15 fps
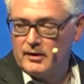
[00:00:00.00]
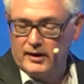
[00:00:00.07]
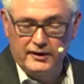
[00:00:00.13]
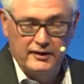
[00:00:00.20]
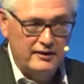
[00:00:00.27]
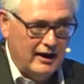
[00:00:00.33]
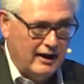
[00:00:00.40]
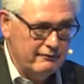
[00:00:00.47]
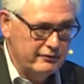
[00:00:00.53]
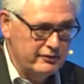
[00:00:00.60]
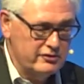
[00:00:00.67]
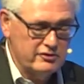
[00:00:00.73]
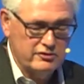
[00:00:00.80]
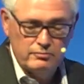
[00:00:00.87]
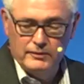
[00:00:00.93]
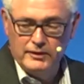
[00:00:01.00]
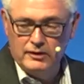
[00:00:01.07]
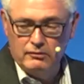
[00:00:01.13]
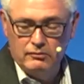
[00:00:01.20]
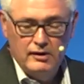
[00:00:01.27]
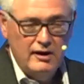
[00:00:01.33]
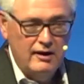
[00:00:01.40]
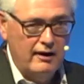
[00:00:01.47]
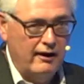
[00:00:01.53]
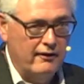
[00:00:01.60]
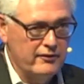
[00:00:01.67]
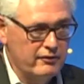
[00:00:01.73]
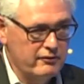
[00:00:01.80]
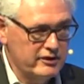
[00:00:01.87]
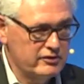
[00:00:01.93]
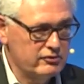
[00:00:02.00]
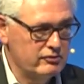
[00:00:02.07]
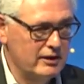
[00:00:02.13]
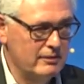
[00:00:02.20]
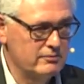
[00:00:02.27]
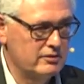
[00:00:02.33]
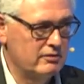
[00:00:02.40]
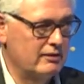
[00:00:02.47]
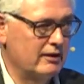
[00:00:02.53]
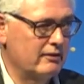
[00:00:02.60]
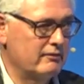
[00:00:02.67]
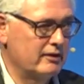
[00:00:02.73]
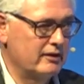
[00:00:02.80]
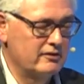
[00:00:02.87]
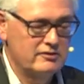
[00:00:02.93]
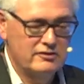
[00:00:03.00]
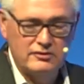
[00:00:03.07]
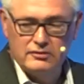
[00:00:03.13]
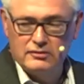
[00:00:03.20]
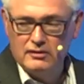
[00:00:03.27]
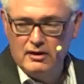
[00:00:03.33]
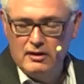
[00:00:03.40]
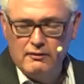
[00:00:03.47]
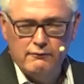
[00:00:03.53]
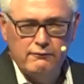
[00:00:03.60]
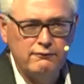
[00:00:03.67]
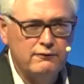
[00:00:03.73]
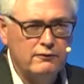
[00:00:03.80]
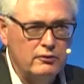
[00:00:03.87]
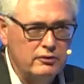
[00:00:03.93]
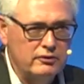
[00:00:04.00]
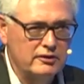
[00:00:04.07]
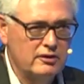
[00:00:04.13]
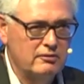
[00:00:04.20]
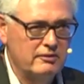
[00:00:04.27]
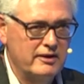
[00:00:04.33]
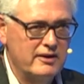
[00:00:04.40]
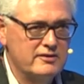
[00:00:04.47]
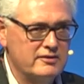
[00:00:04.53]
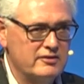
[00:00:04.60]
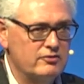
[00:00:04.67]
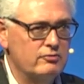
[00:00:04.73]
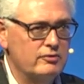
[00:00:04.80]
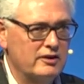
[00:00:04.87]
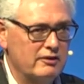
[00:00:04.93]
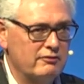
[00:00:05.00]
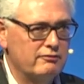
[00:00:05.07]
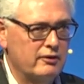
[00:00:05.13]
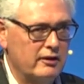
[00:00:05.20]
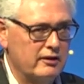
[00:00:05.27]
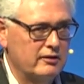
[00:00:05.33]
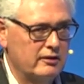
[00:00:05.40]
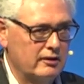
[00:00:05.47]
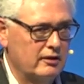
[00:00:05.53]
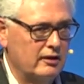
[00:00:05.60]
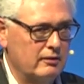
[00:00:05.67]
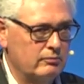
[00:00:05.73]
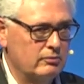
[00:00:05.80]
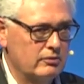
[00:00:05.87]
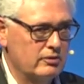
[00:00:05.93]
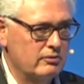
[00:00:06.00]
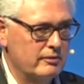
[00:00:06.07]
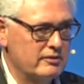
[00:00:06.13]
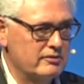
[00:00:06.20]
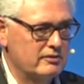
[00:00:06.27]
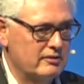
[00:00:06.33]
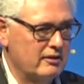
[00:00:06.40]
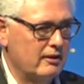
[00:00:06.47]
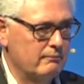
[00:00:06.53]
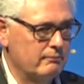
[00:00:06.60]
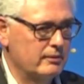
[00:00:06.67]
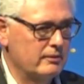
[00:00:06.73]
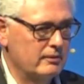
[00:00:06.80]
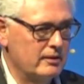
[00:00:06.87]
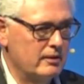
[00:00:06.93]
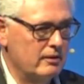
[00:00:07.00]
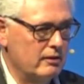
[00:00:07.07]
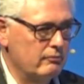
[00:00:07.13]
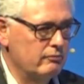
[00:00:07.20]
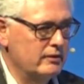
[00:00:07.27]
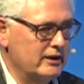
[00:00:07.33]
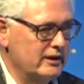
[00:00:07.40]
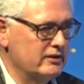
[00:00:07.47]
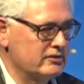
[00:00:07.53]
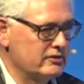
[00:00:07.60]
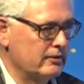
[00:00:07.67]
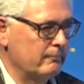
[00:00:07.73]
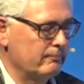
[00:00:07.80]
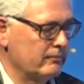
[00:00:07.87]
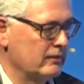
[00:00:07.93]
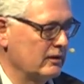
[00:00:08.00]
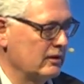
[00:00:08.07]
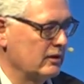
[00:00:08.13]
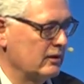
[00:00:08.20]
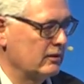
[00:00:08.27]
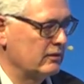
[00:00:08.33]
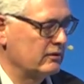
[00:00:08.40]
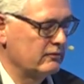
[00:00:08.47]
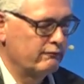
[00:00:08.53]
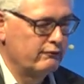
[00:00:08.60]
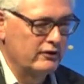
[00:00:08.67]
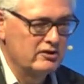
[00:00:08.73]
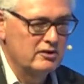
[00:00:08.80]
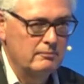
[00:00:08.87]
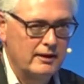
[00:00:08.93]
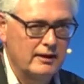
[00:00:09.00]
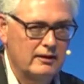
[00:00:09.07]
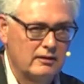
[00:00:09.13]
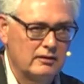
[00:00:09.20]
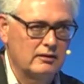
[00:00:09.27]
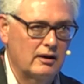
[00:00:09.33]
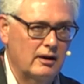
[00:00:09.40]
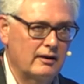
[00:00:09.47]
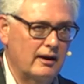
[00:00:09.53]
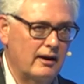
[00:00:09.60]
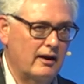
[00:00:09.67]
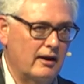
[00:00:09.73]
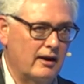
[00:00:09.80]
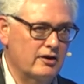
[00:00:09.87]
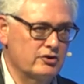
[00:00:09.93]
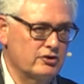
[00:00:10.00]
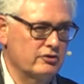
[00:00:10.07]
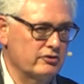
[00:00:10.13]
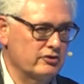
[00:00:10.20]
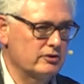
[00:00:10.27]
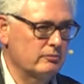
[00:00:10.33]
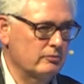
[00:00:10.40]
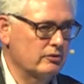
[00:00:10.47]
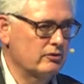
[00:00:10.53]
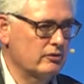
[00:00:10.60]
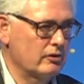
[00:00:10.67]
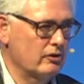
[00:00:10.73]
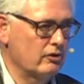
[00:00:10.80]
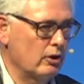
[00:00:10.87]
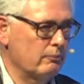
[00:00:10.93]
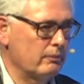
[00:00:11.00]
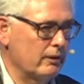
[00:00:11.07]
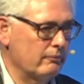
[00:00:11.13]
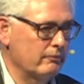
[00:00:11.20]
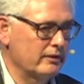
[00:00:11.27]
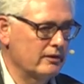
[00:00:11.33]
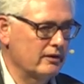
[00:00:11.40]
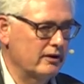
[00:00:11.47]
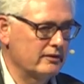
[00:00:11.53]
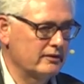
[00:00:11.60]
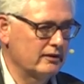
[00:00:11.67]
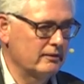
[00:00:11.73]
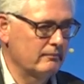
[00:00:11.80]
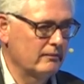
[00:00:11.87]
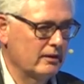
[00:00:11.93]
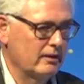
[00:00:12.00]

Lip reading: and an average as well. And there are extremes around that too. 4 degrees is really frightening. I won't go into that, but there are really some fundamental issues that will crop up regarding